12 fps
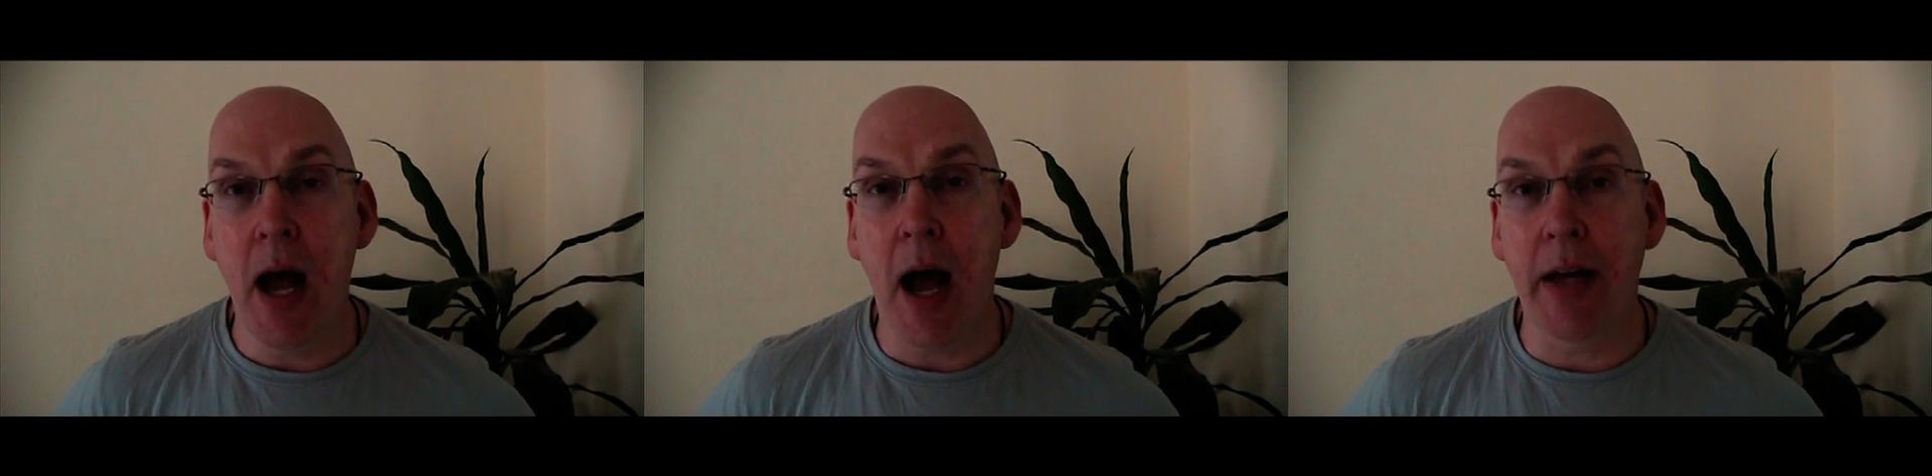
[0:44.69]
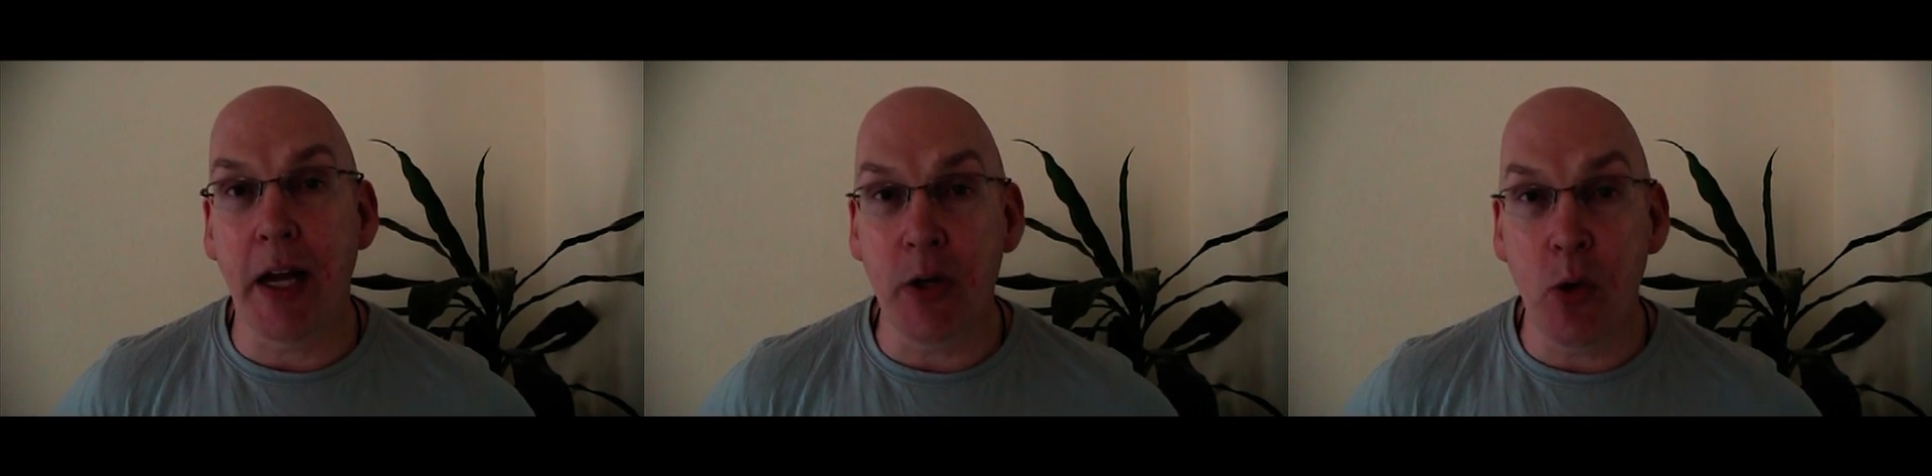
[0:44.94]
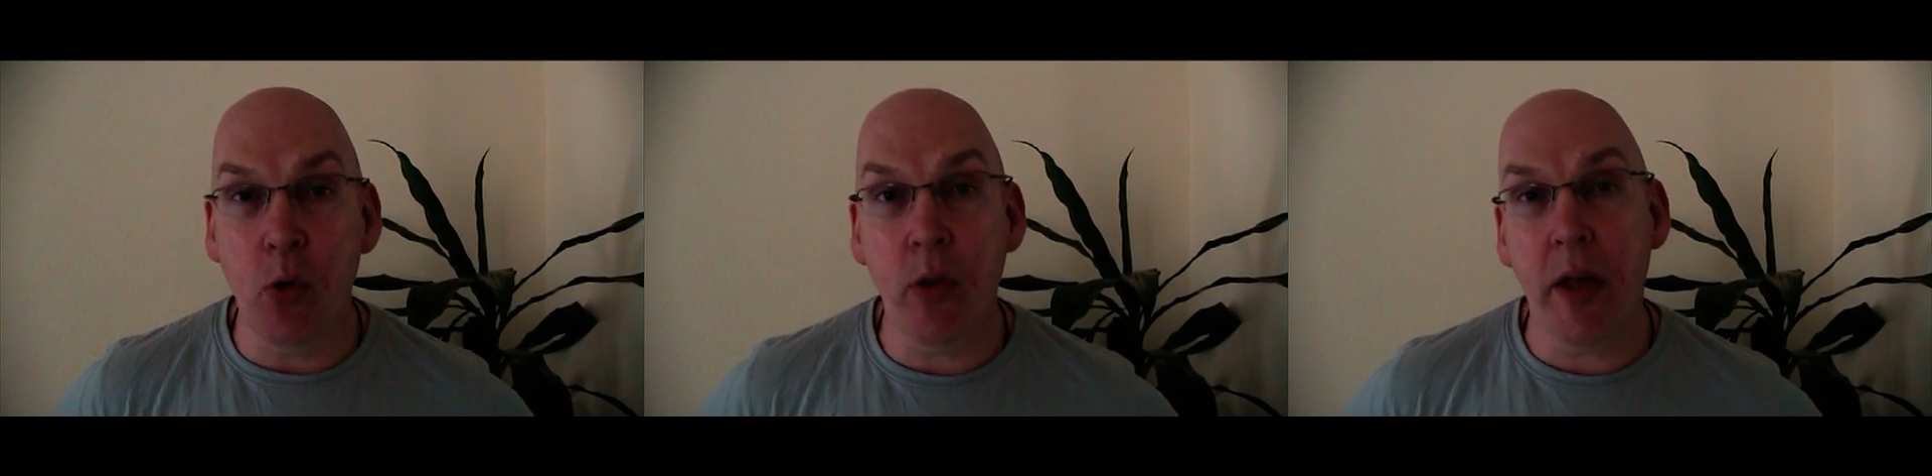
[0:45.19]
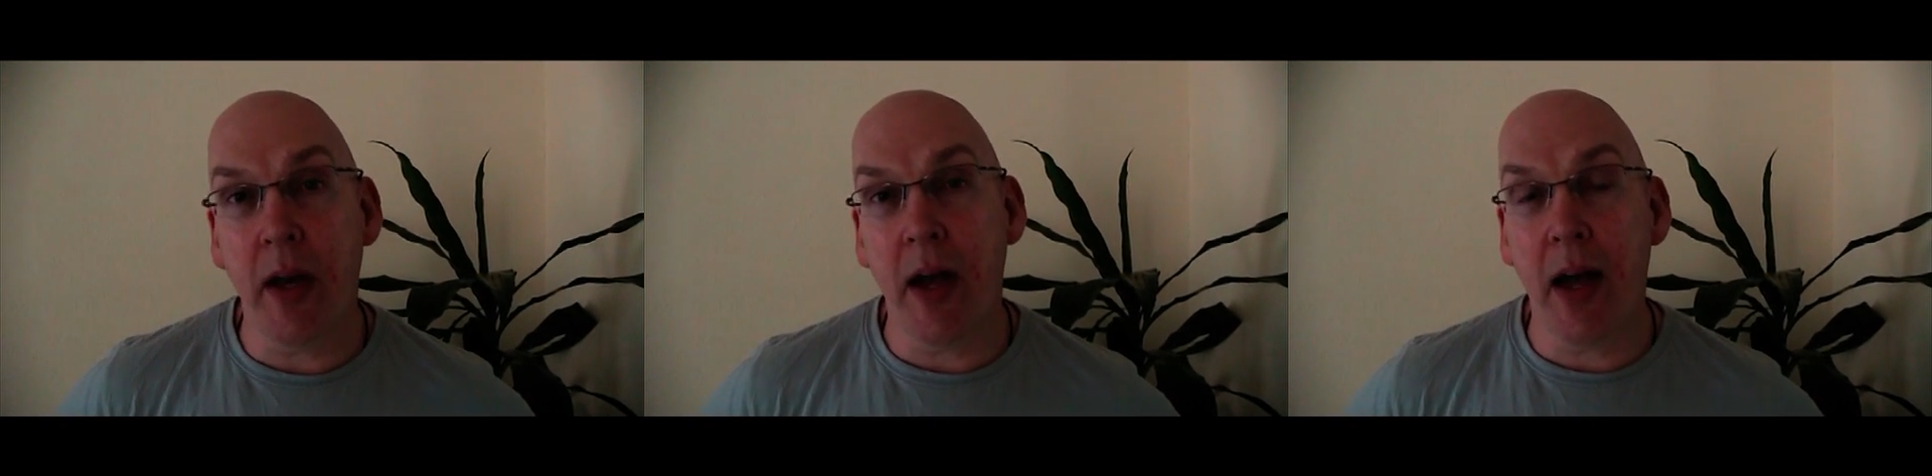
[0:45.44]
And I know
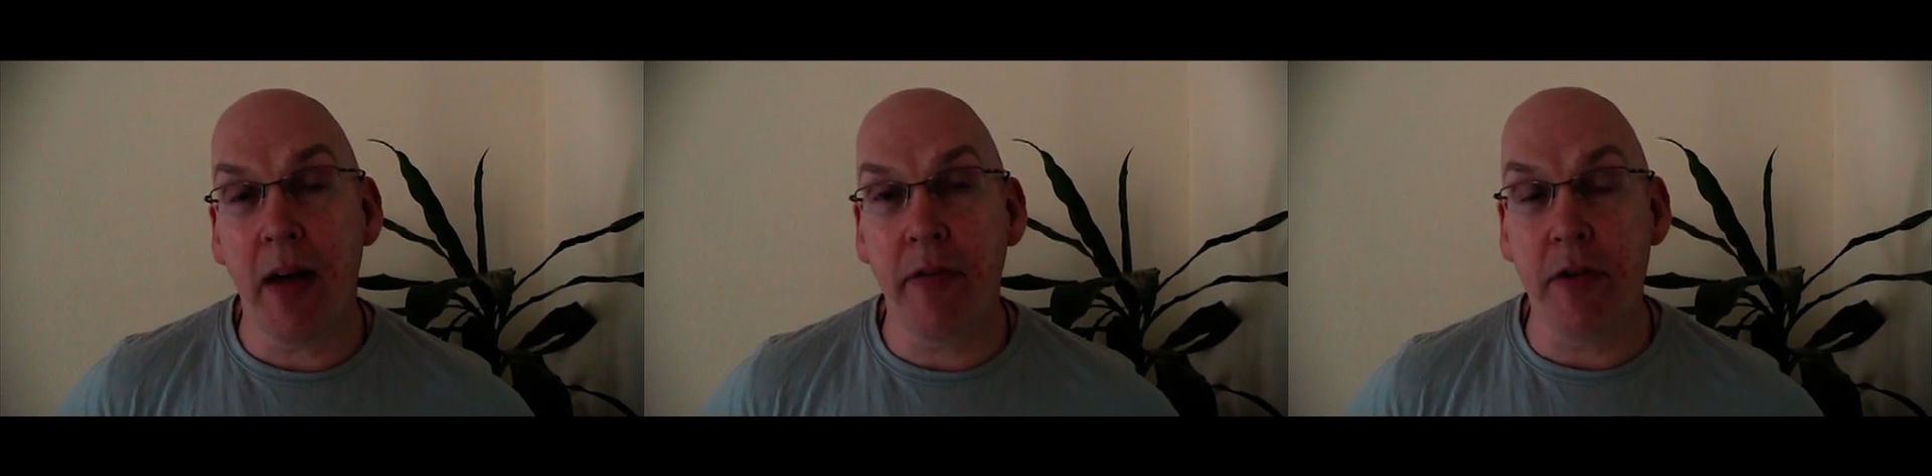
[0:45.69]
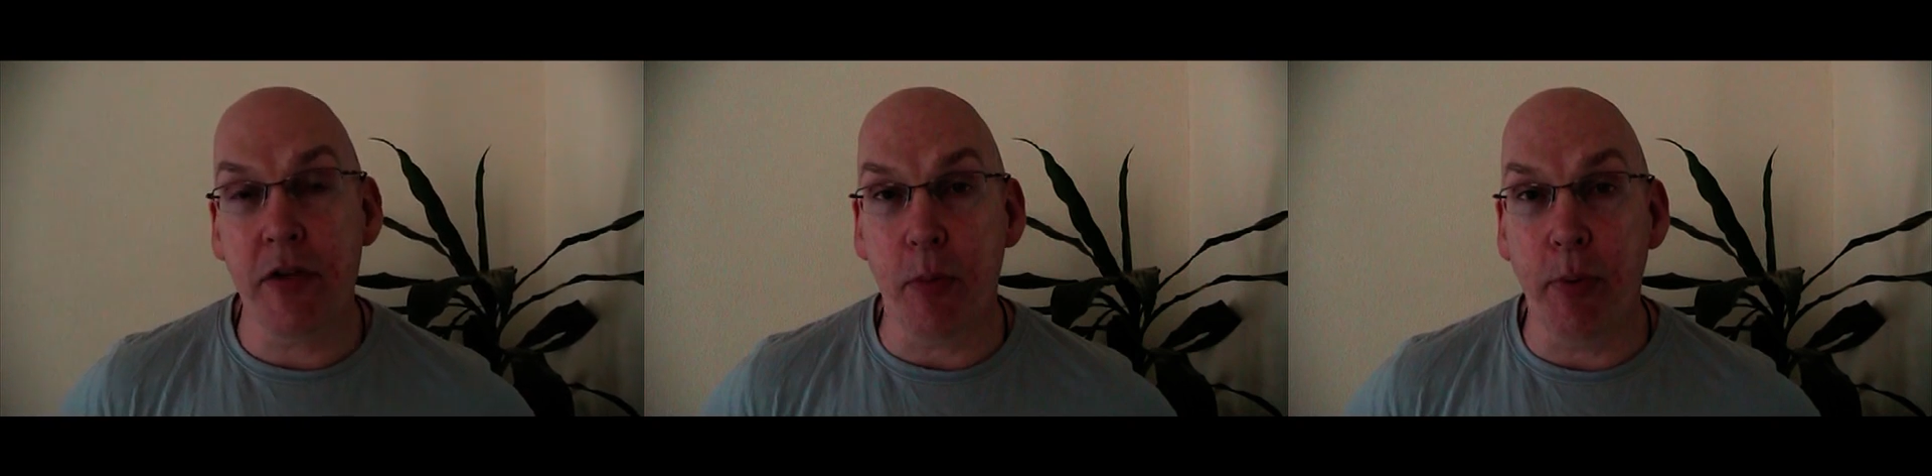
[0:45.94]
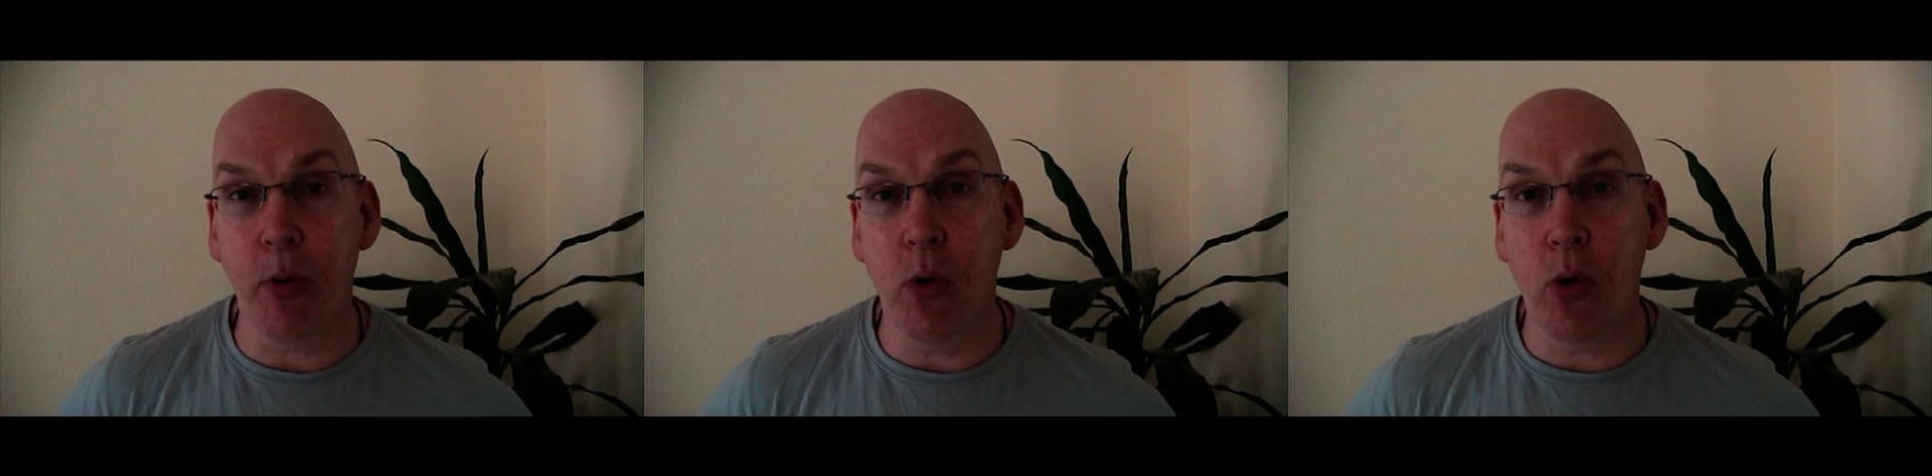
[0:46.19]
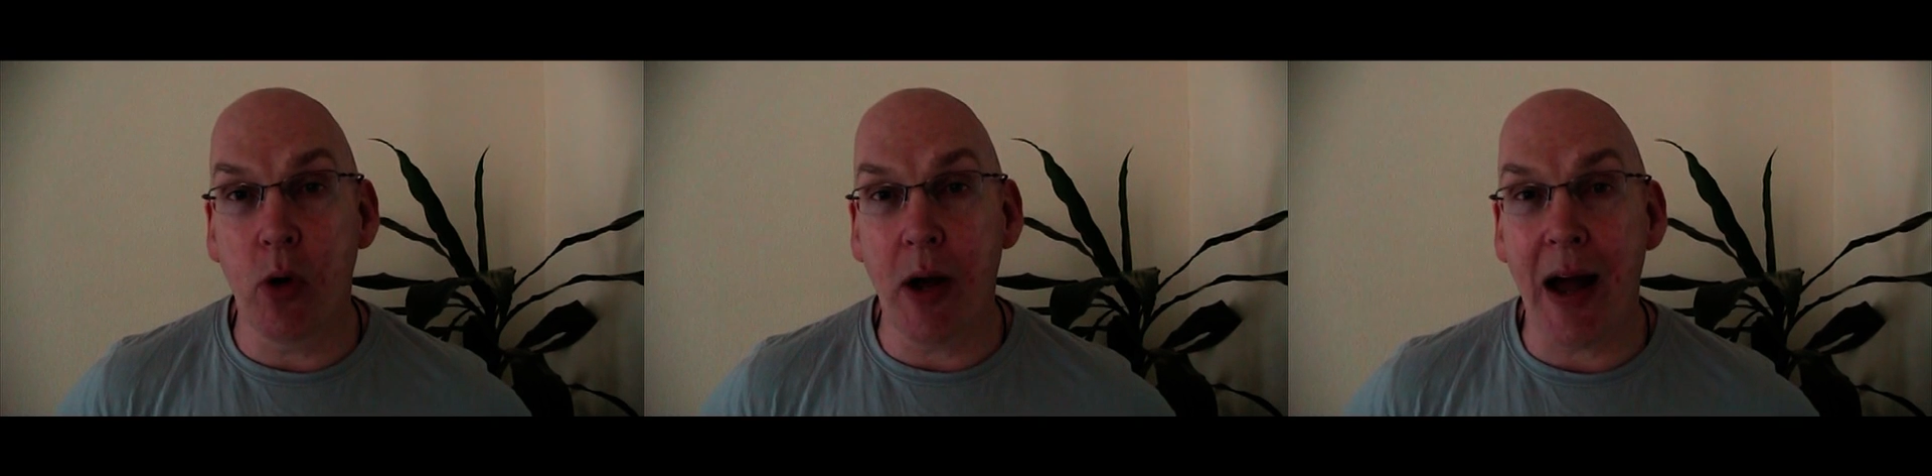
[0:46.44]
that I have the
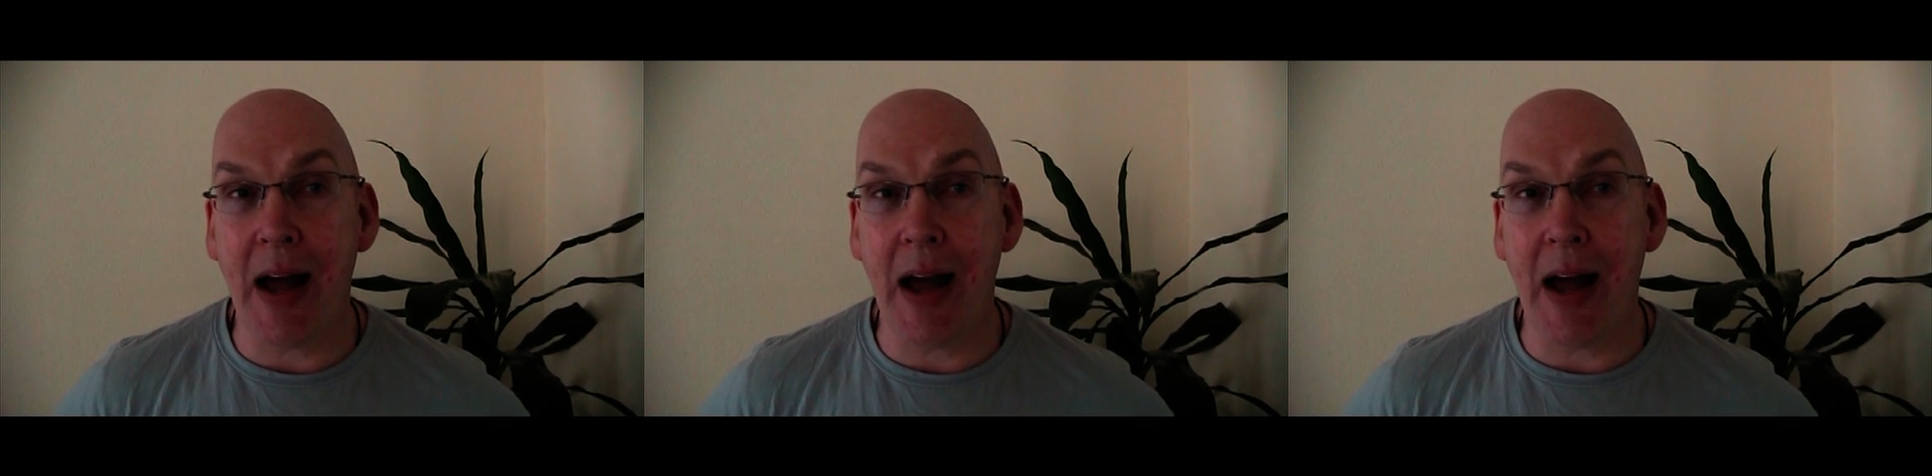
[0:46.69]
support